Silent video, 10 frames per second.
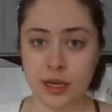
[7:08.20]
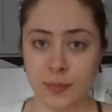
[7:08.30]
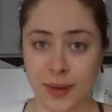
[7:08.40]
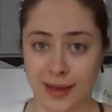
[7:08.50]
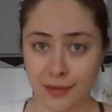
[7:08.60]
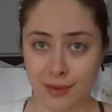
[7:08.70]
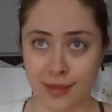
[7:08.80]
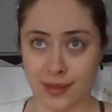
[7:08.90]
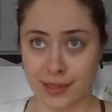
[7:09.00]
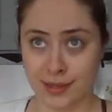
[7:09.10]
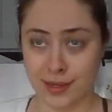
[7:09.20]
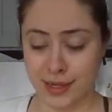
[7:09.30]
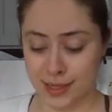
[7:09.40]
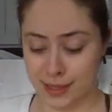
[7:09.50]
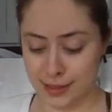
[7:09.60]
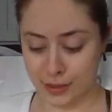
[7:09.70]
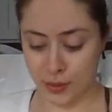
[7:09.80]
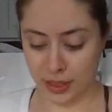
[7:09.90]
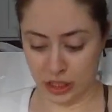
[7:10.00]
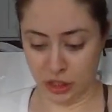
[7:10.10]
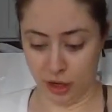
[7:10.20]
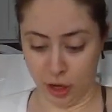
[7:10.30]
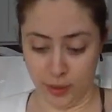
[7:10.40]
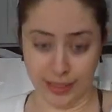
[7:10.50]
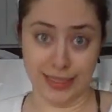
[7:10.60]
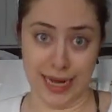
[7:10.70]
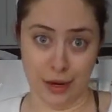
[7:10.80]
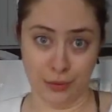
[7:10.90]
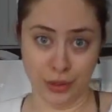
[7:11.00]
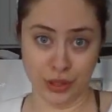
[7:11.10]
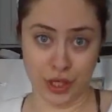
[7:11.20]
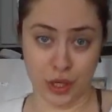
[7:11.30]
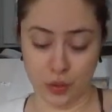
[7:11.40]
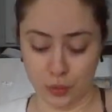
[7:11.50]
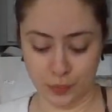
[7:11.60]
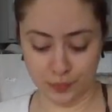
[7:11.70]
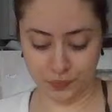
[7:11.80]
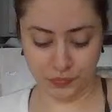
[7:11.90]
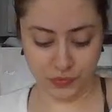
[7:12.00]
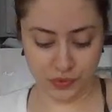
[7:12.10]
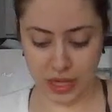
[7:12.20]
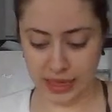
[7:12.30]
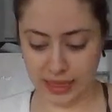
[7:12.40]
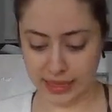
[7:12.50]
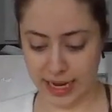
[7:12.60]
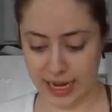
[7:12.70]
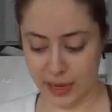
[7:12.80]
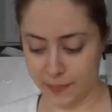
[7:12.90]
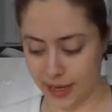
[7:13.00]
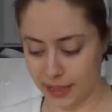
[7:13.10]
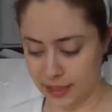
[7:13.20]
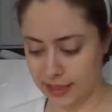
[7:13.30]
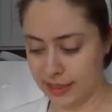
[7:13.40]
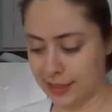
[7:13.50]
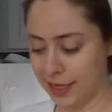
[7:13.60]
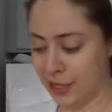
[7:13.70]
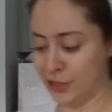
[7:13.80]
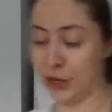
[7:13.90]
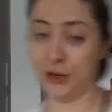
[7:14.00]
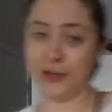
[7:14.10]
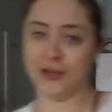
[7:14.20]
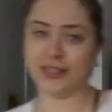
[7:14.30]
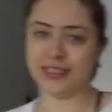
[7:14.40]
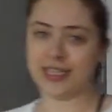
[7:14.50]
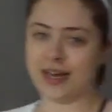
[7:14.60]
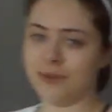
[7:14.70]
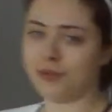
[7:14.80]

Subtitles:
By the way, the sun is going to start going down, so the lighting might get darker as time